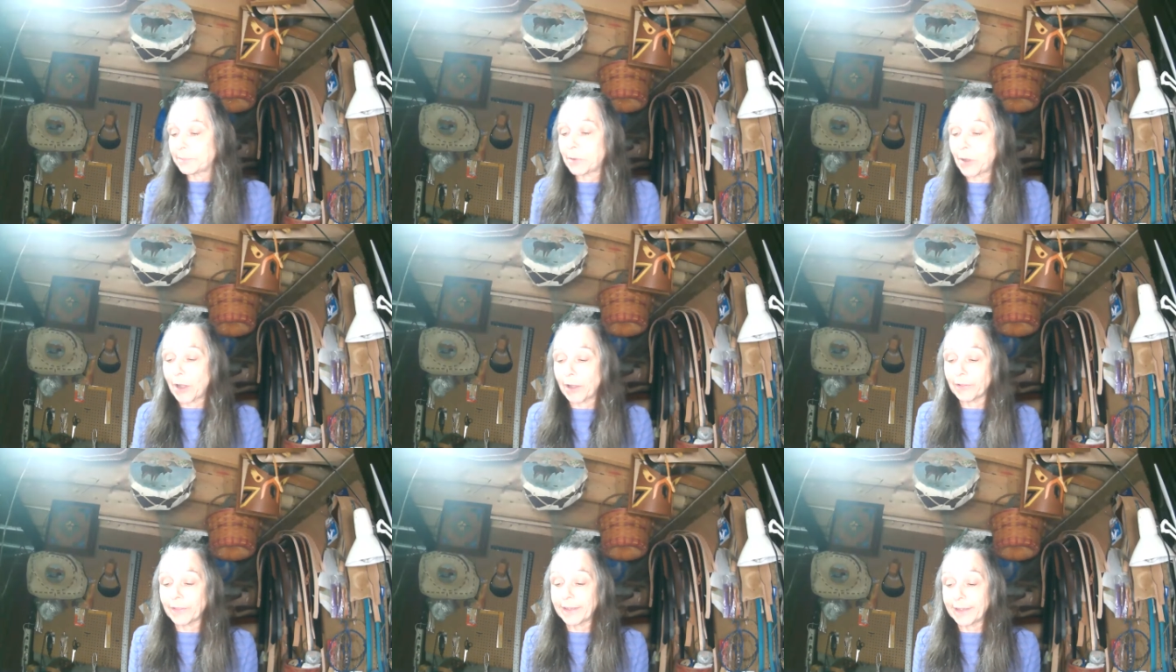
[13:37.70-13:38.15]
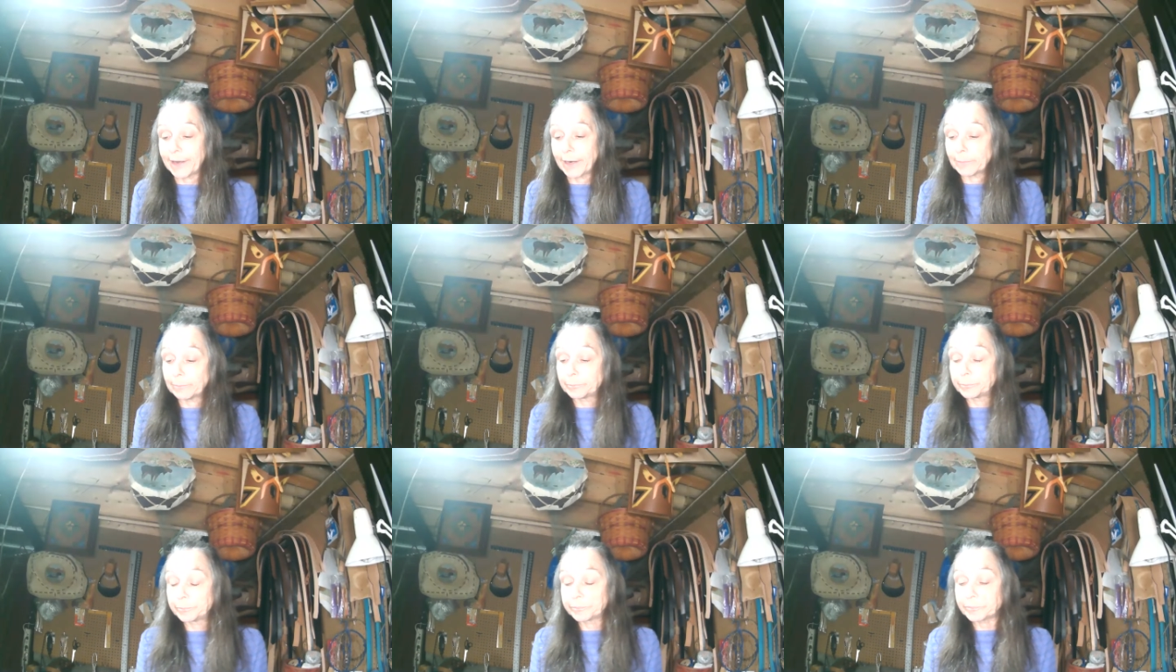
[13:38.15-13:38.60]
them all
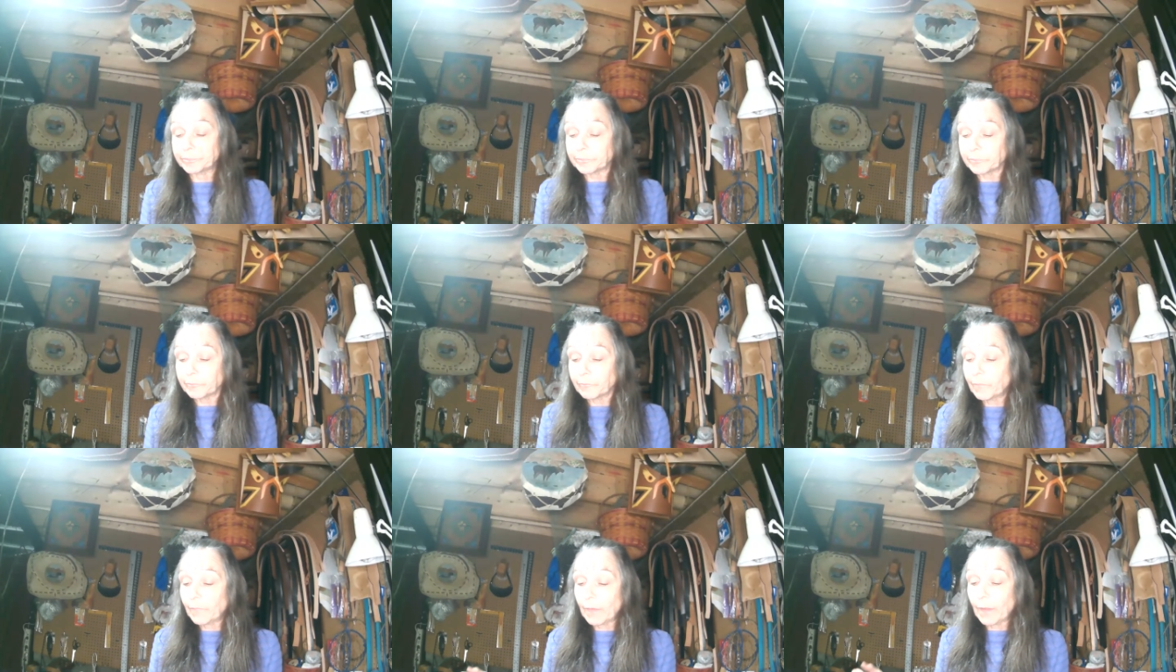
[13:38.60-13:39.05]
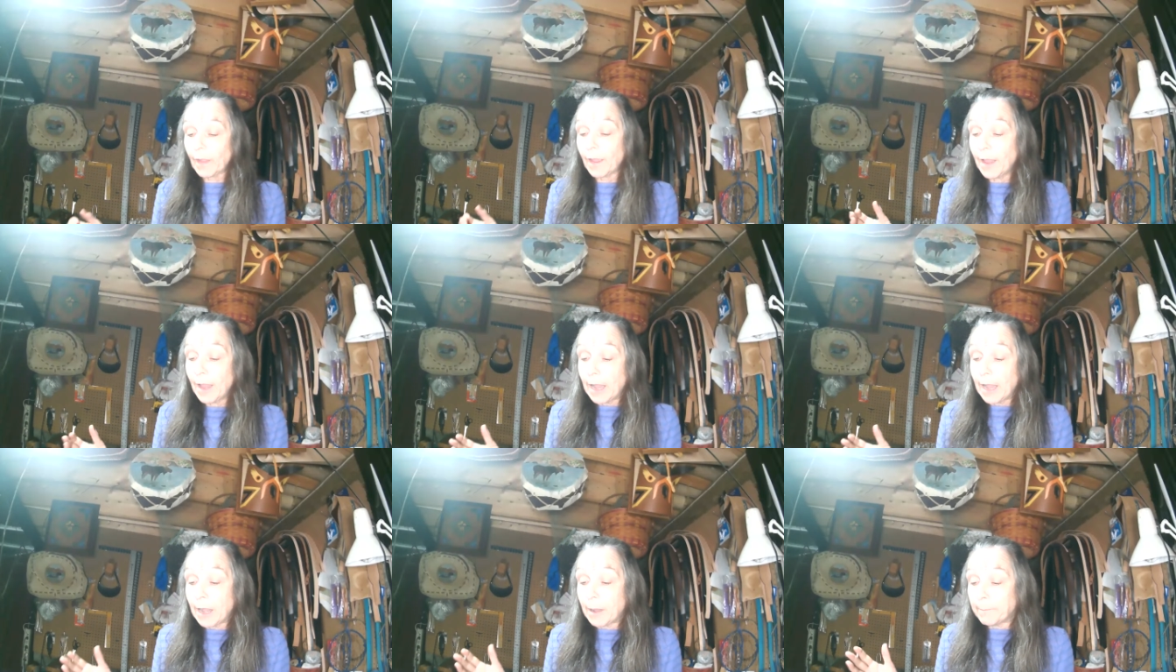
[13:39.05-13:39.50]
here.
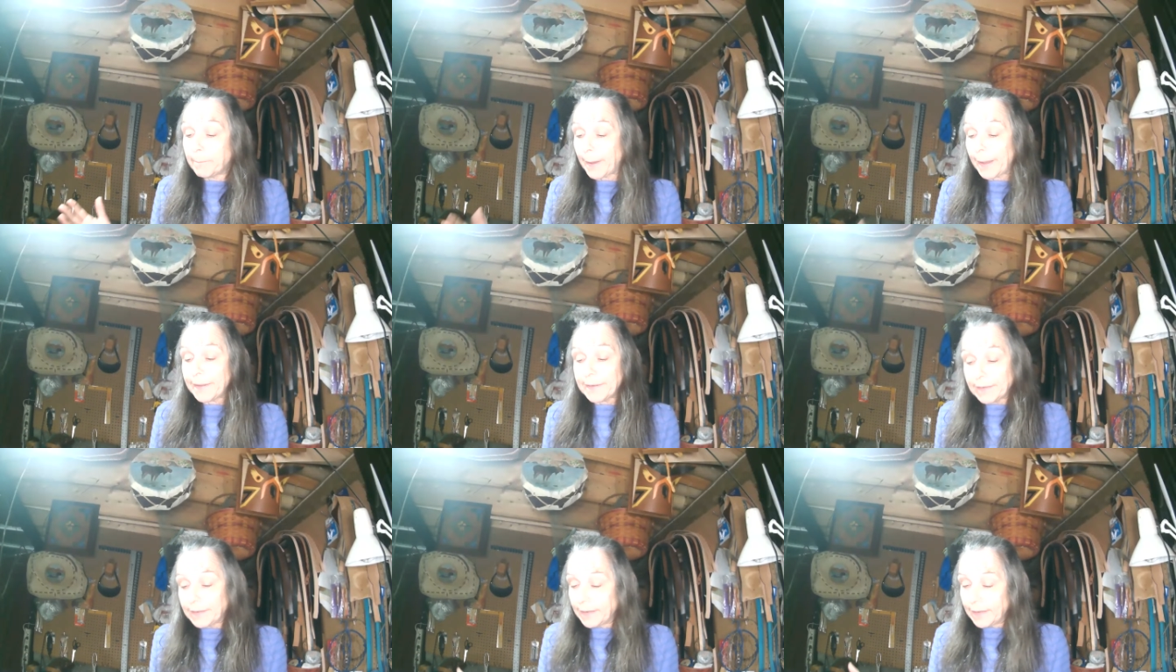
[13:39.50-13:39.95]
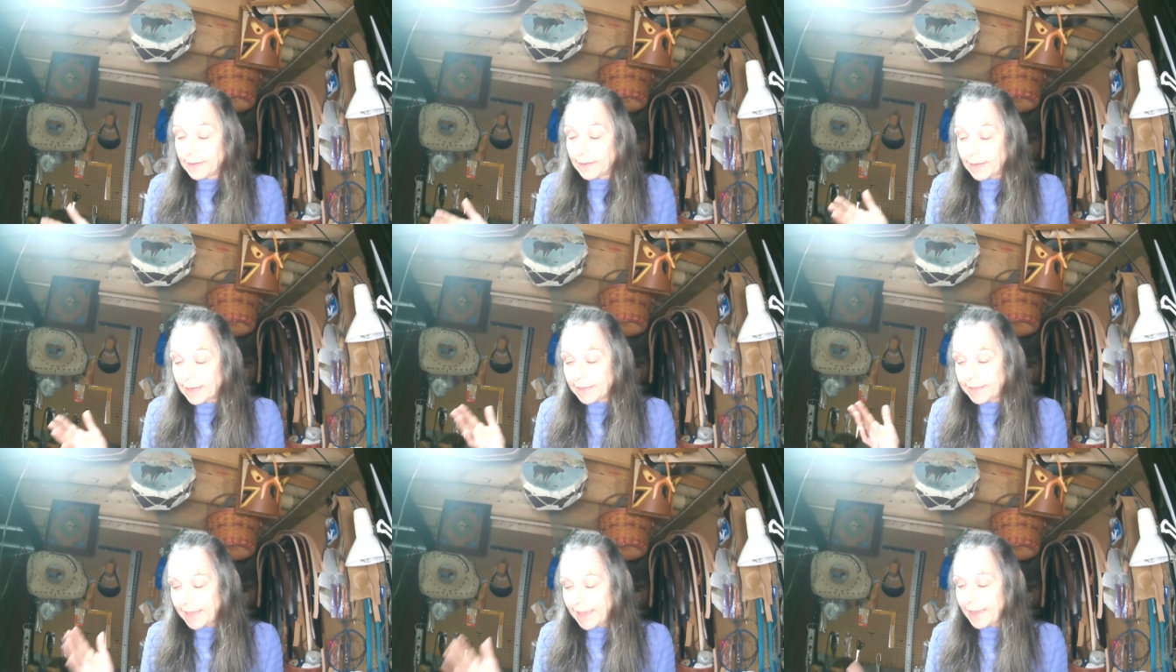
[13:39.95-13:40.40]
But
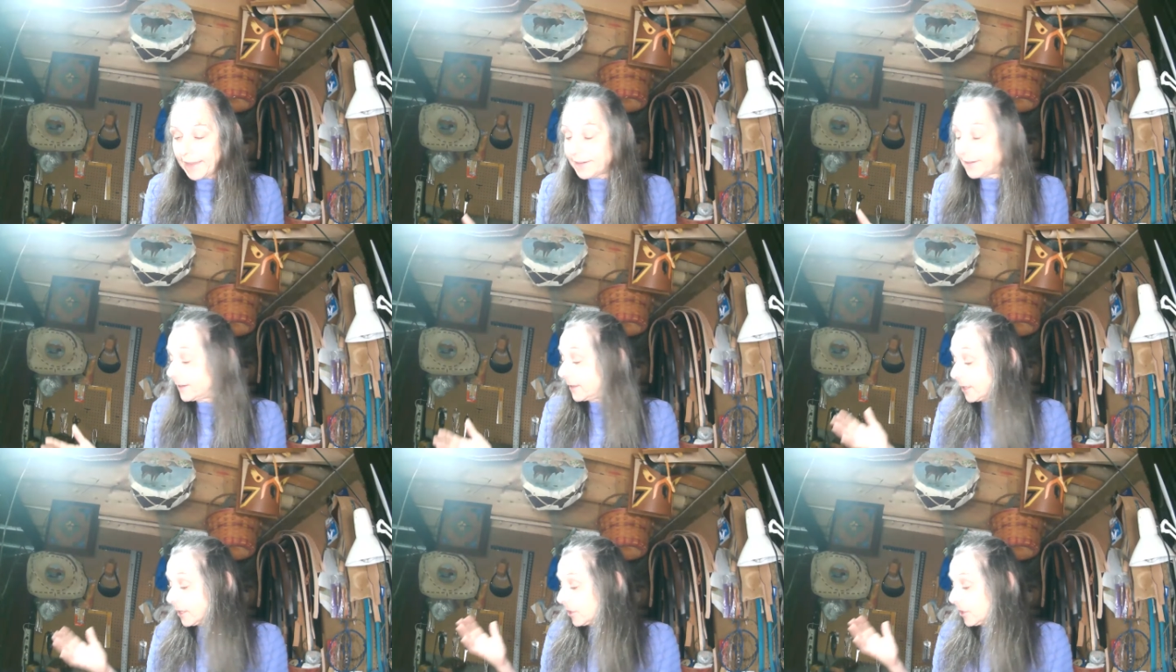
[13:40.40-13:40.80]
again,